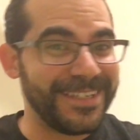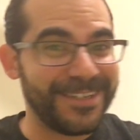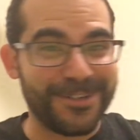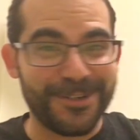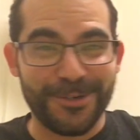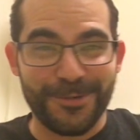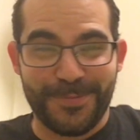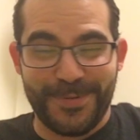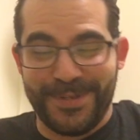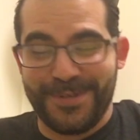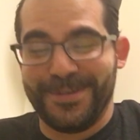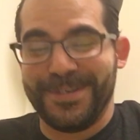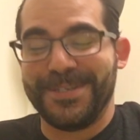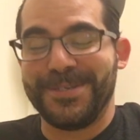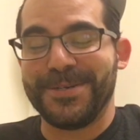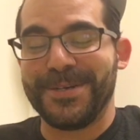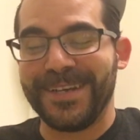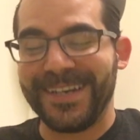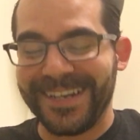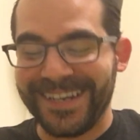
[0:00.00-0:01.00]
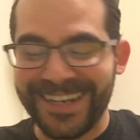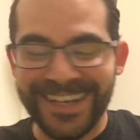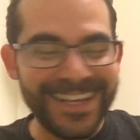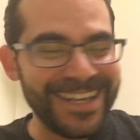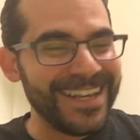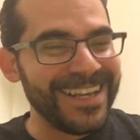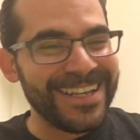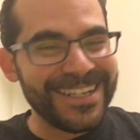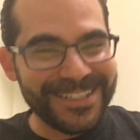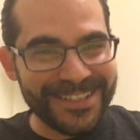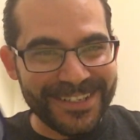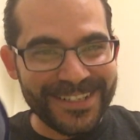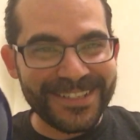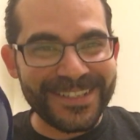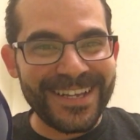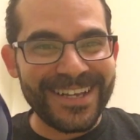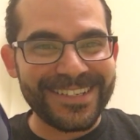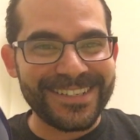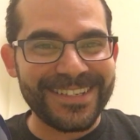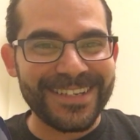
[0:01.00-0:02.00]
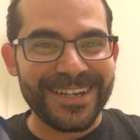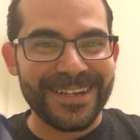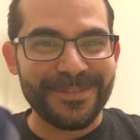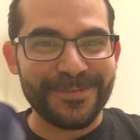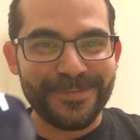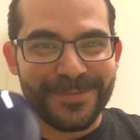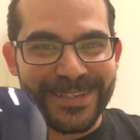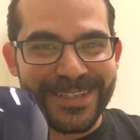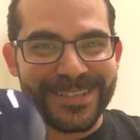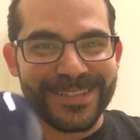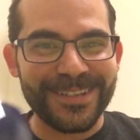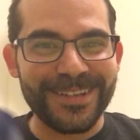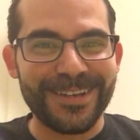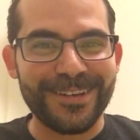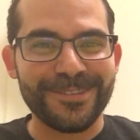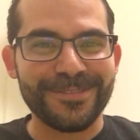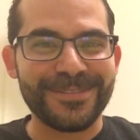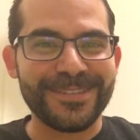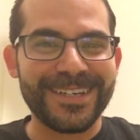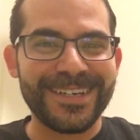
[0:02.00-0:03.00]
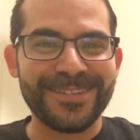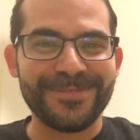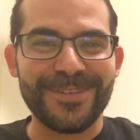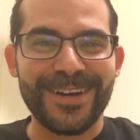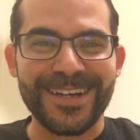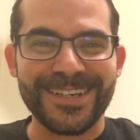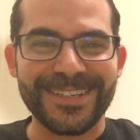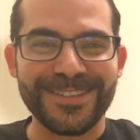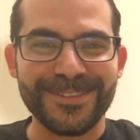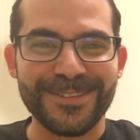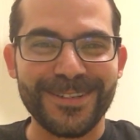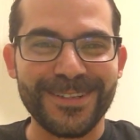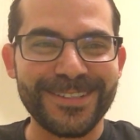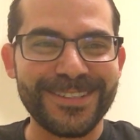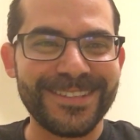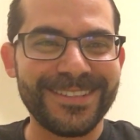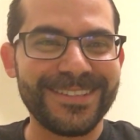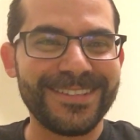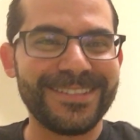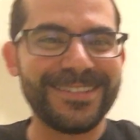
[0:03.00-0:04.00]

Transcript: Hope you enjoyed it. So till next time, peace, love, and Mikey Rhodes.